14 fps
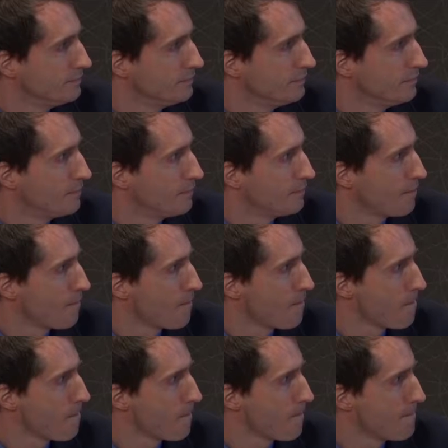
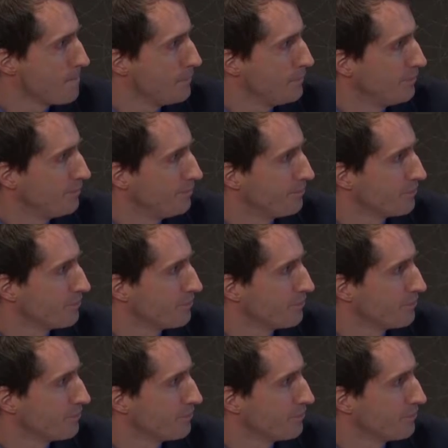Nothing is said.